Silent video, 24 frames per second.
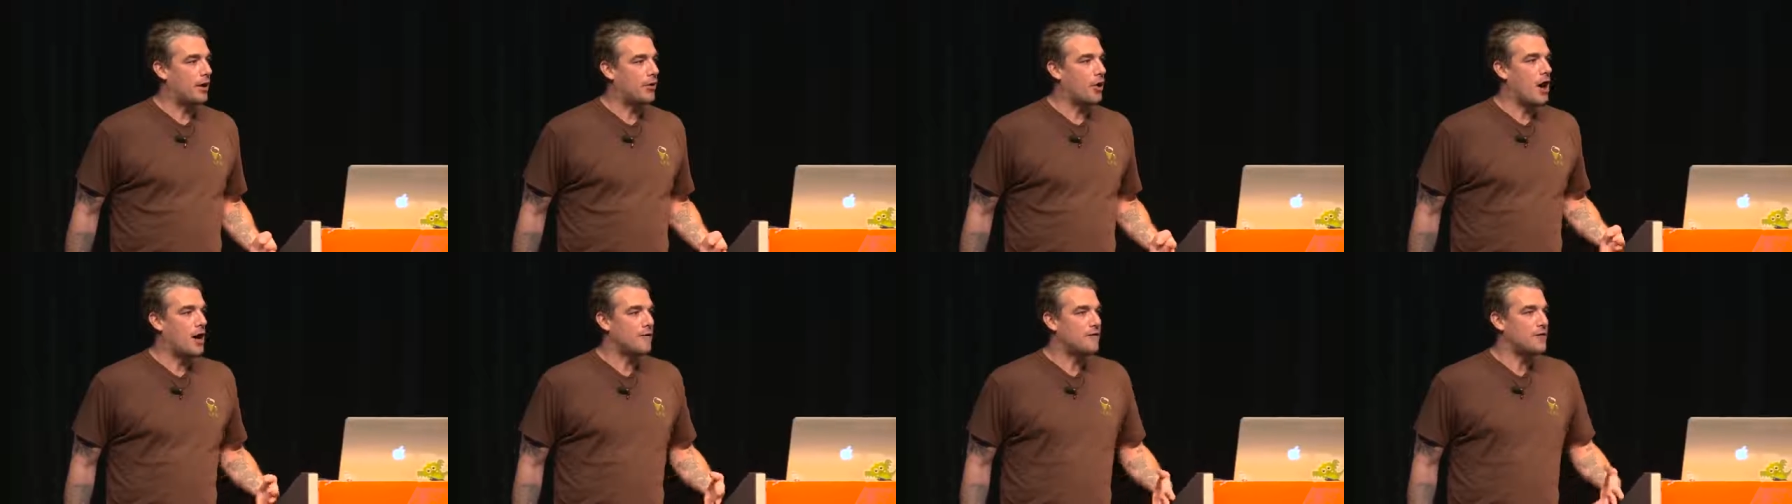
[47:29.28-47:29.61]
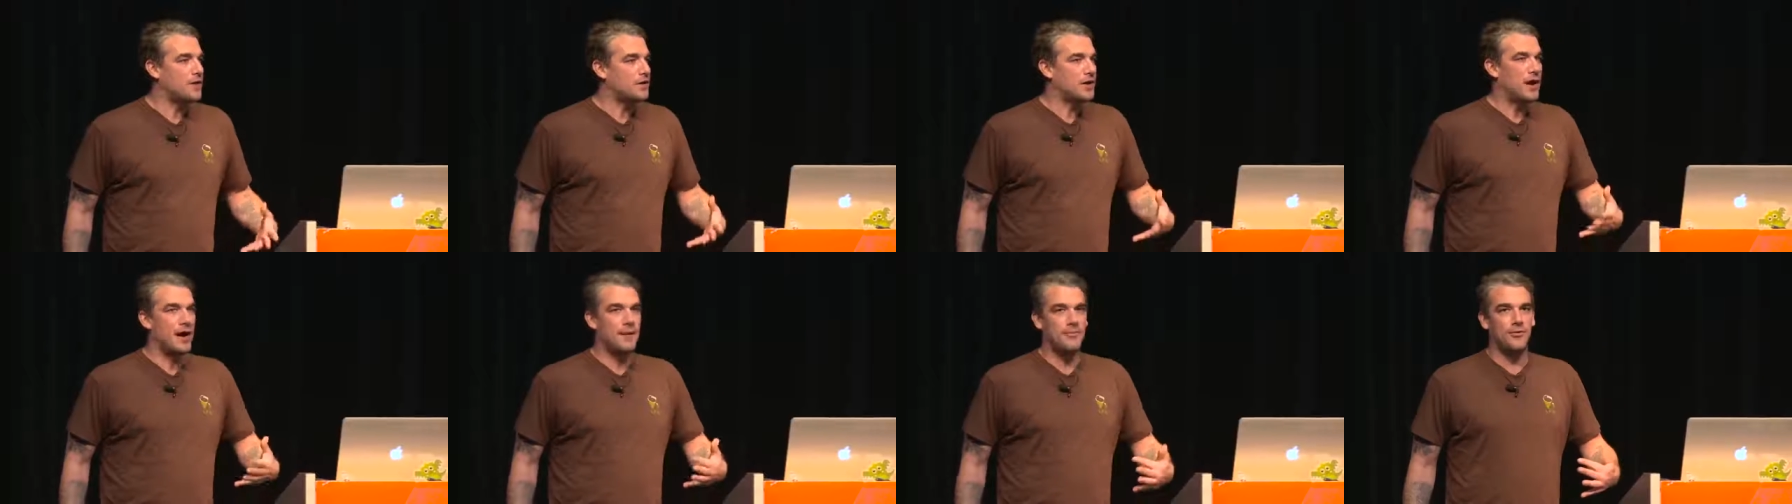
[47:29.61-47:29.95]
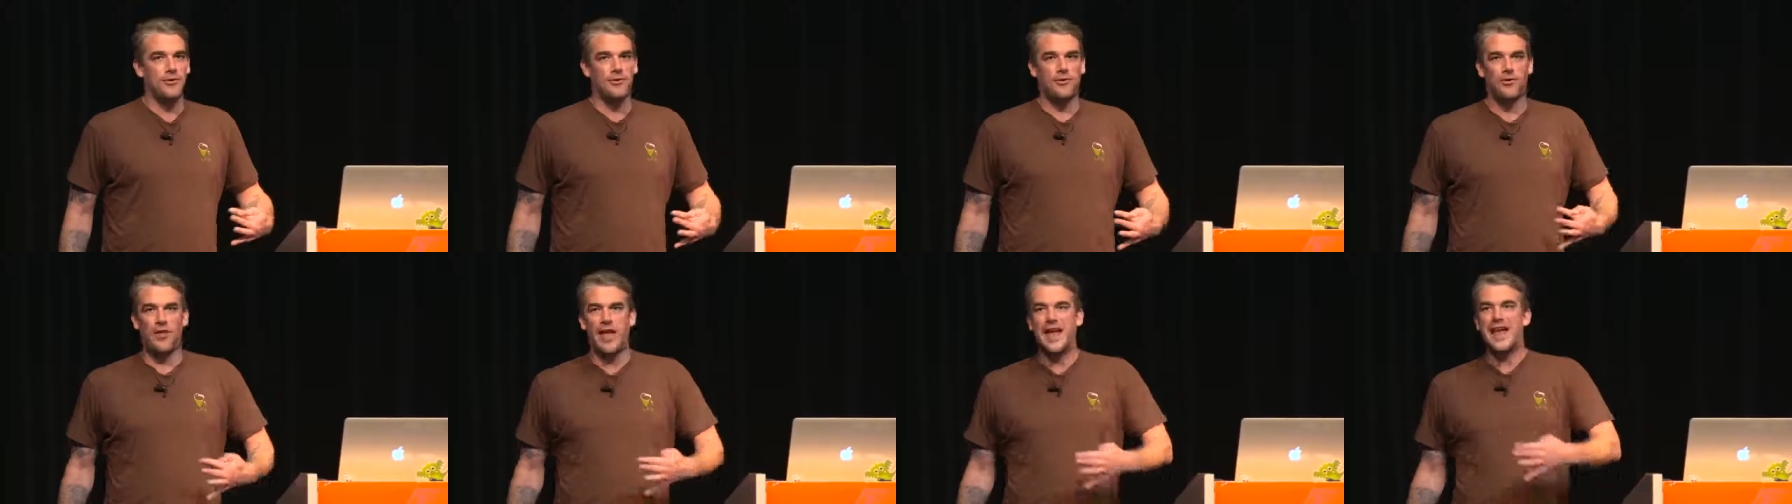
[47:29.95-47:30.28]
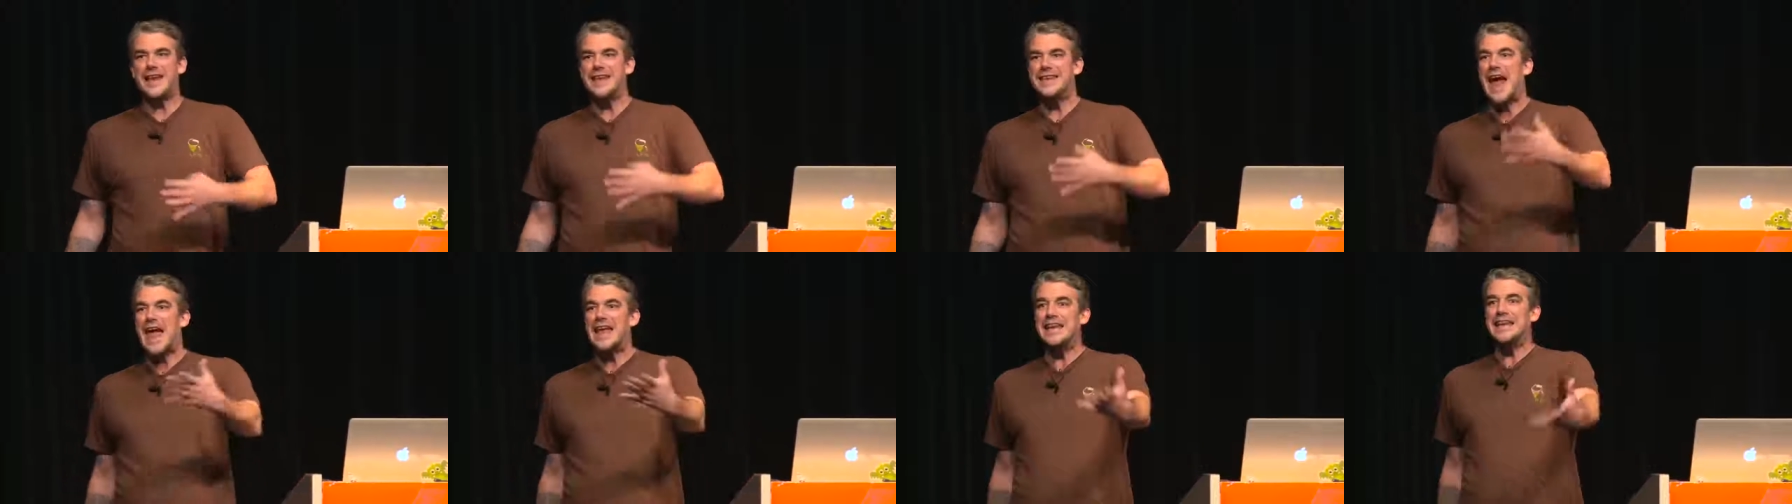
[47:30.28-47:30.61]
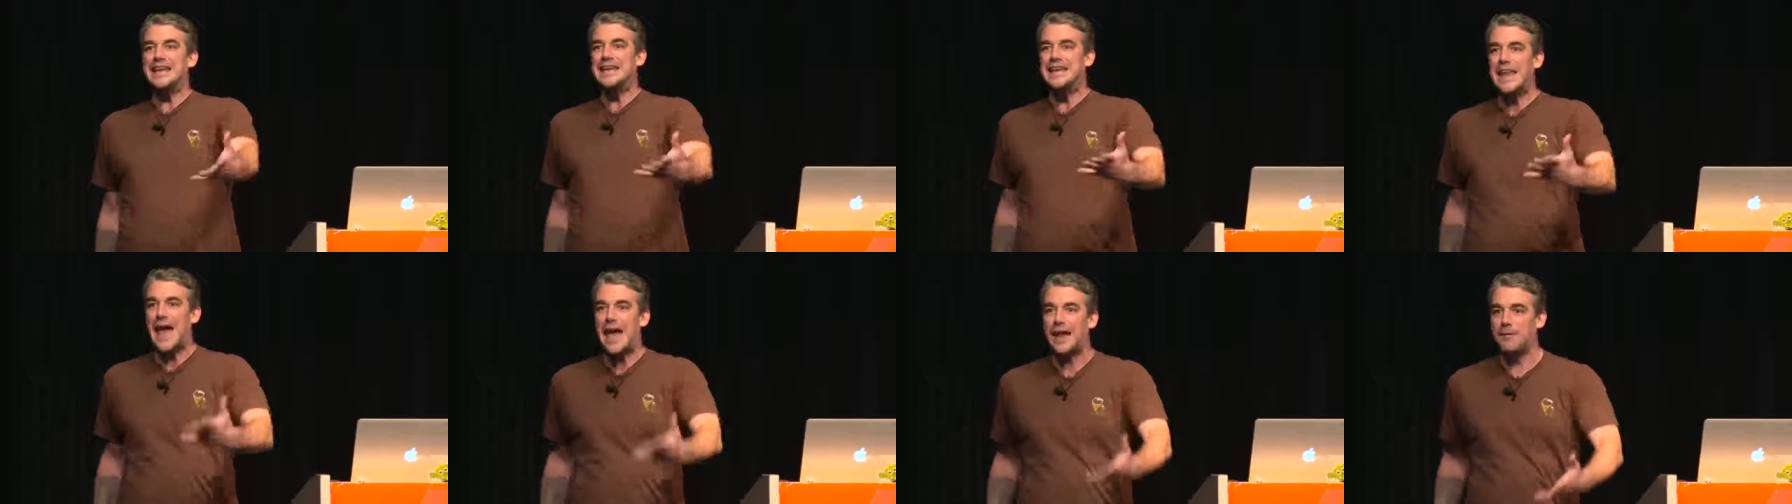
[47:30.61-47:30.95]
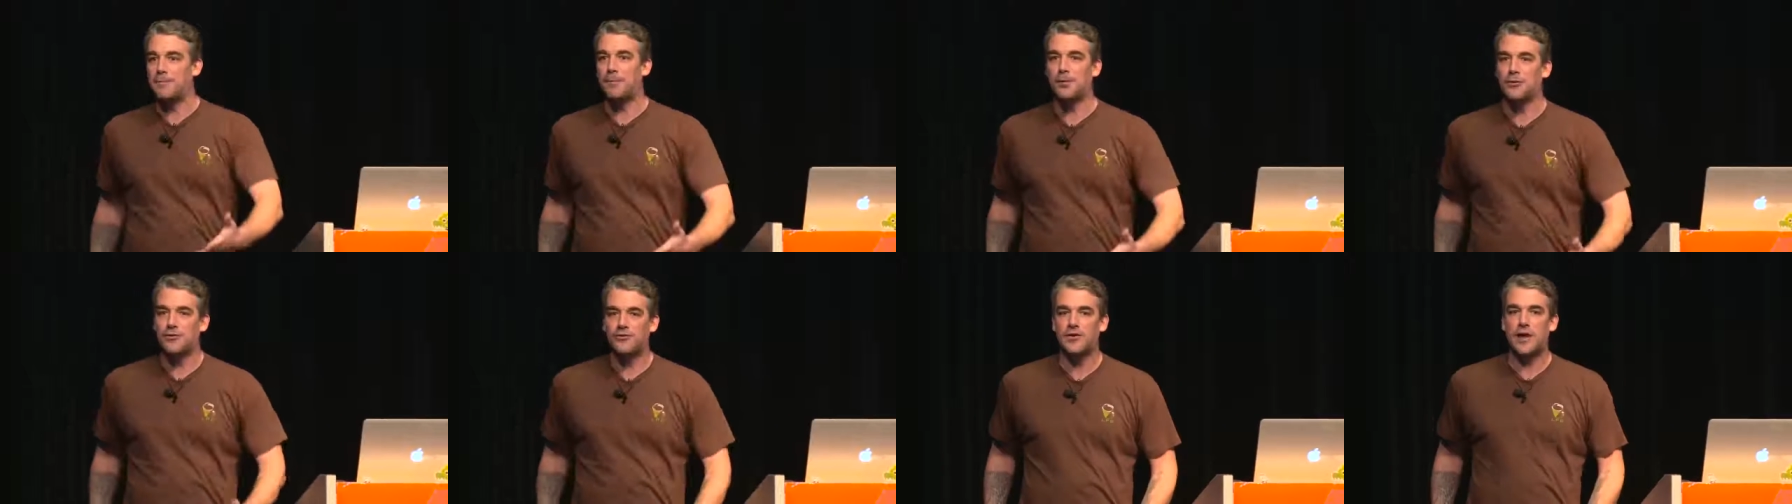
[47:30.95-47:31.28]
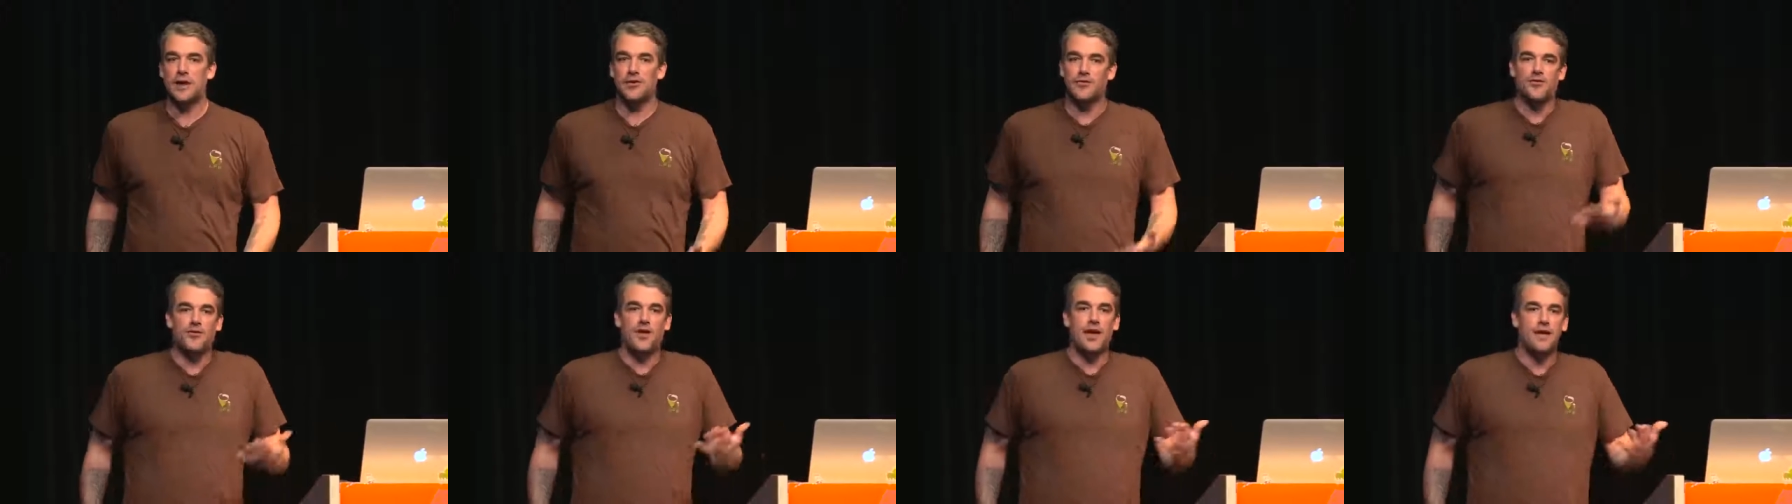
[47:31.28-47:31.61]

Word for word: about. Oftentimes, this is like a 99%